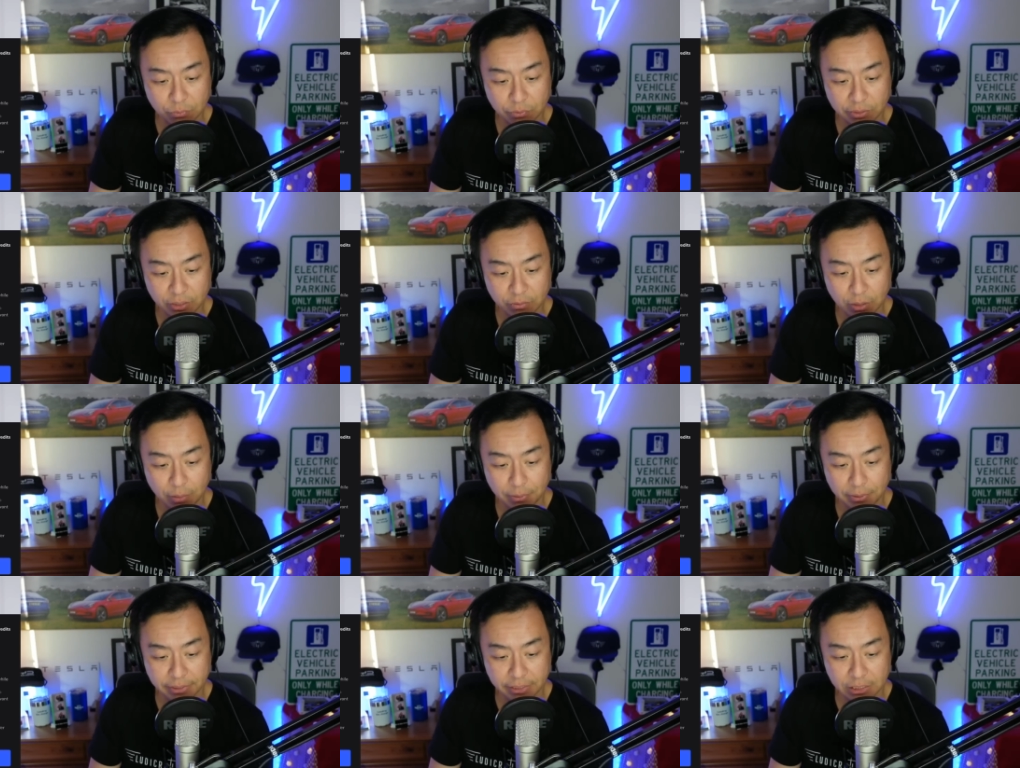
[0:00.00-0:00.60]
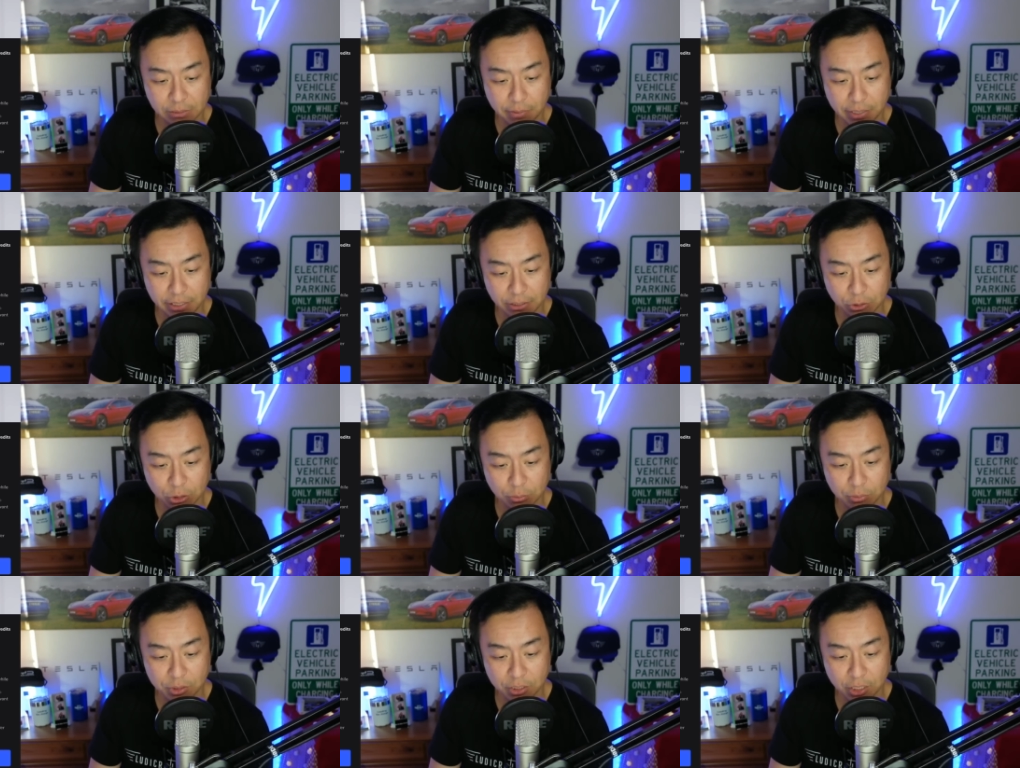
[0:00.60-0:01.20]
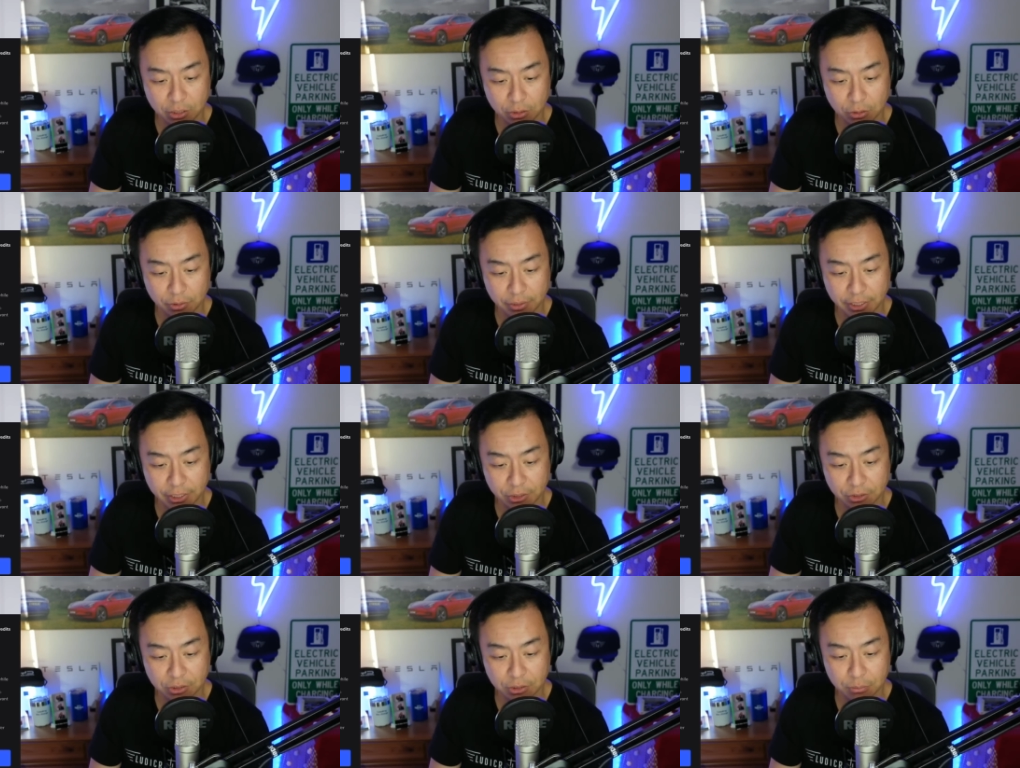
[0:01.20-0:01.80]
With our rapidly expanding supercharger
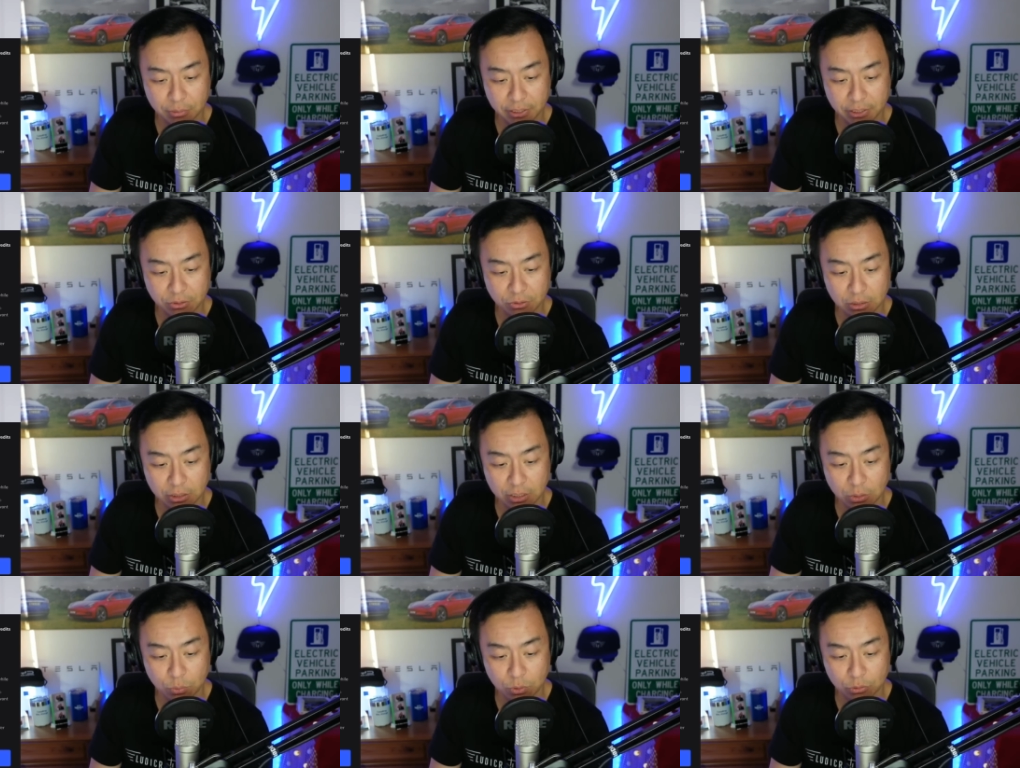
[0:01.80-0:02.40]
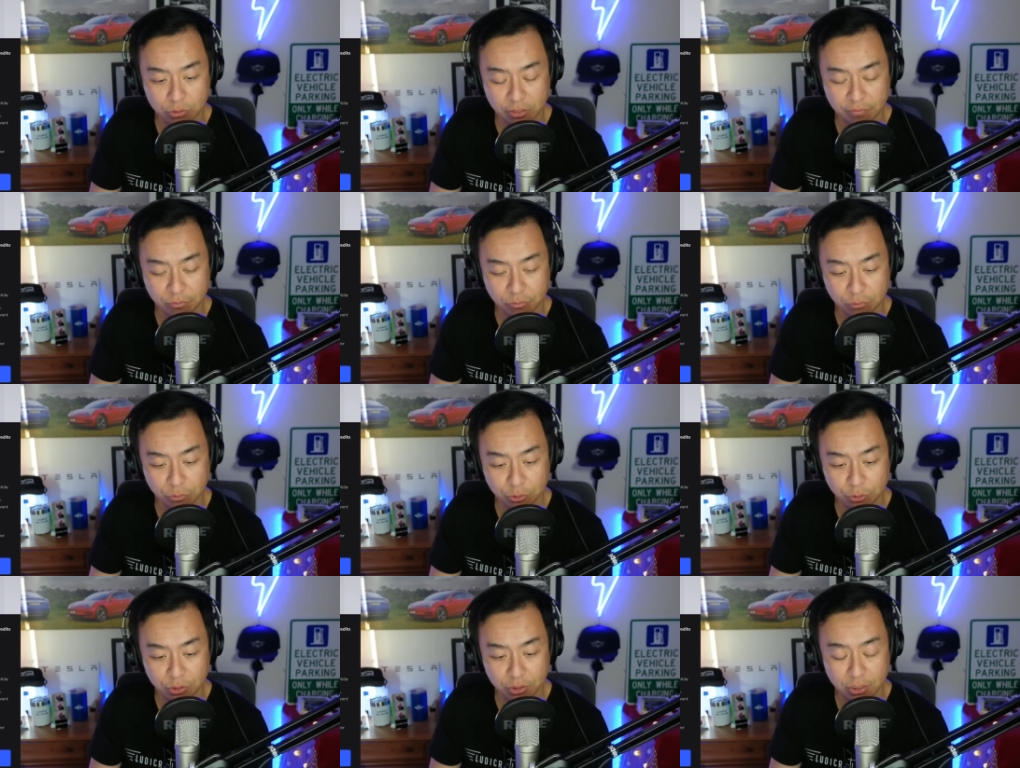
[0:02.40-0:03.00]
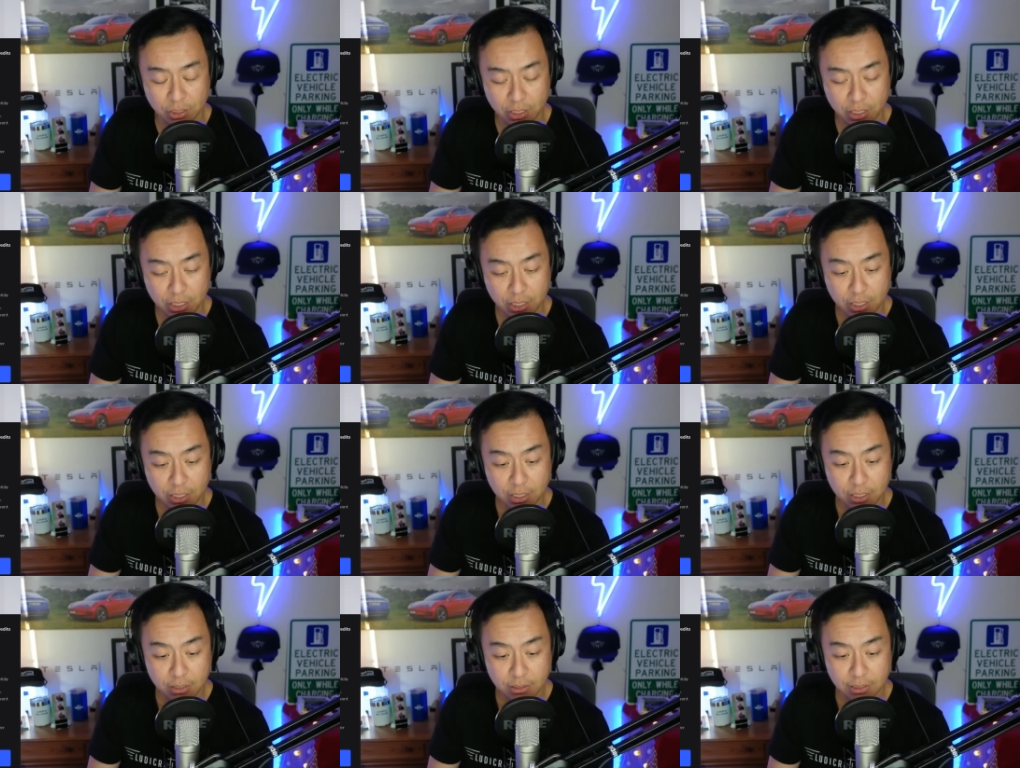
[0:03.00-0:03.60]
locations placed on our well-traveled routes,
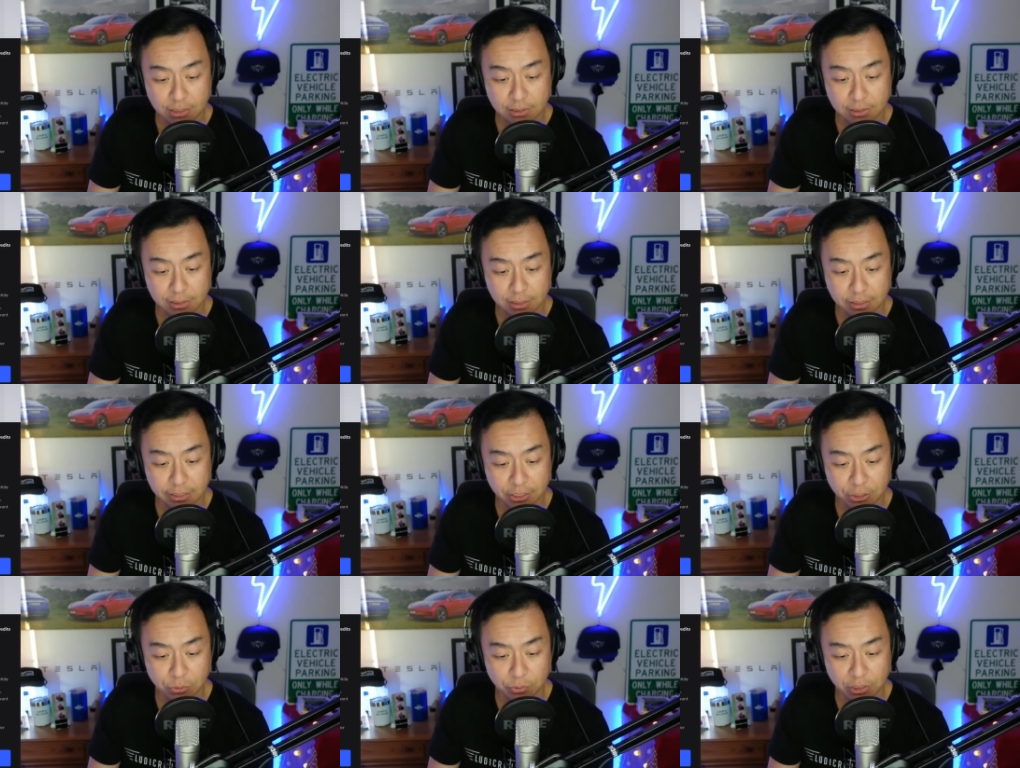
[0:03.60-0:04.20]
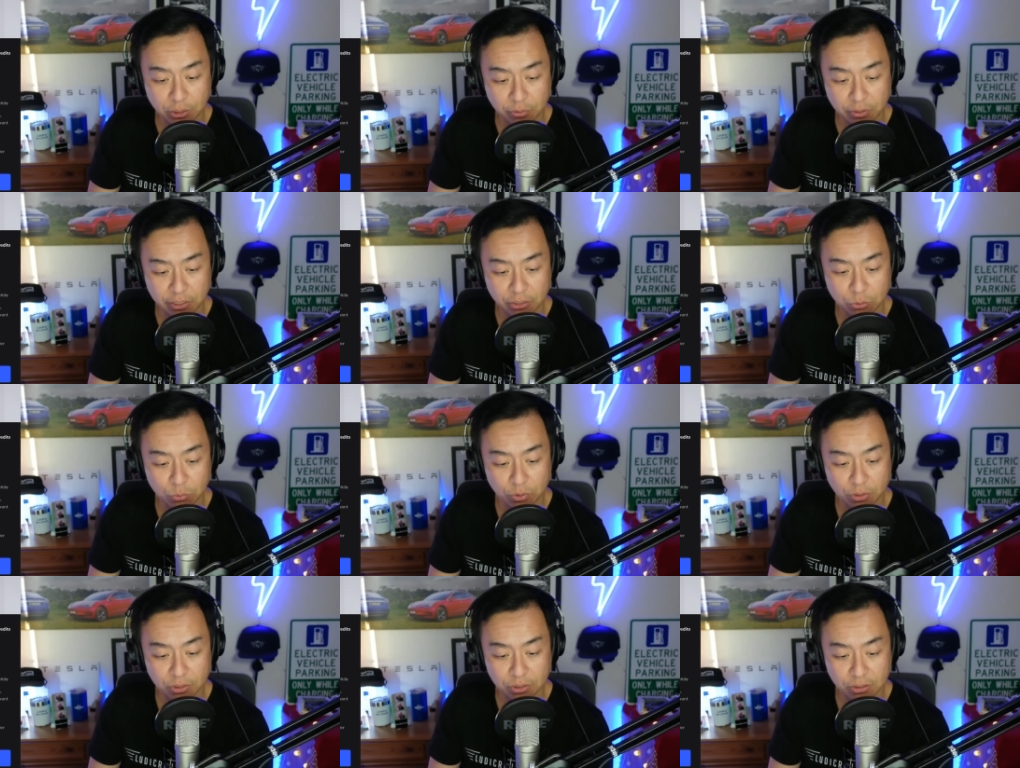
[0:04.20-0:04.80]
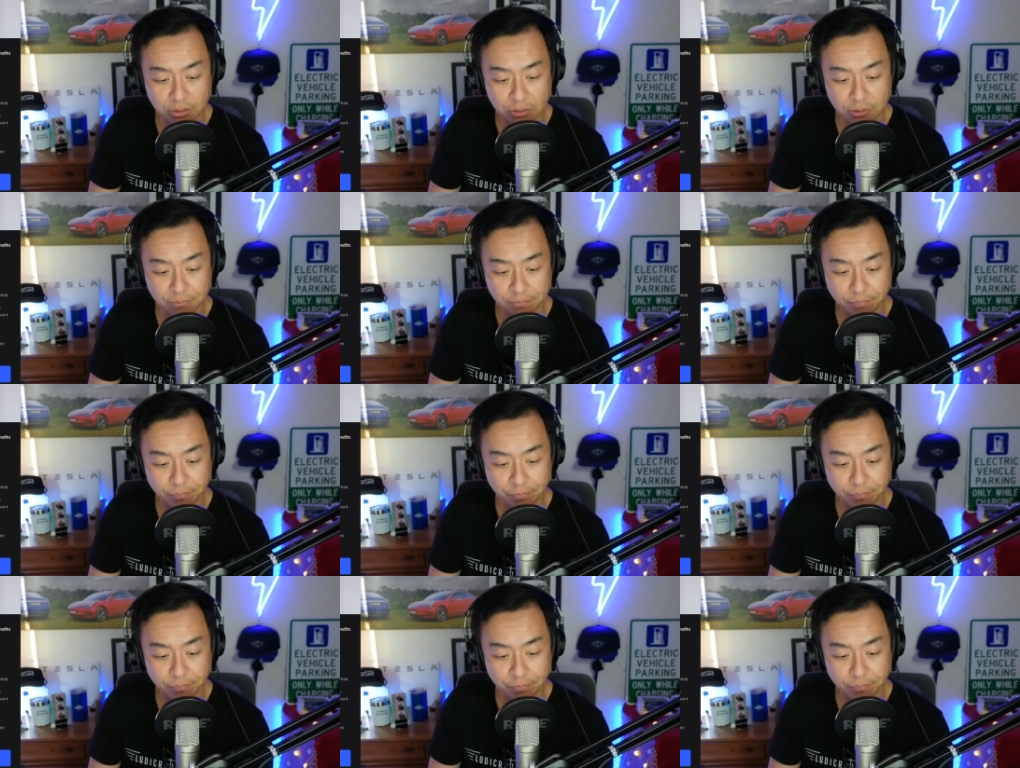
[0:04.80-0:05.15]
Tesla can get you anywhere you want to go.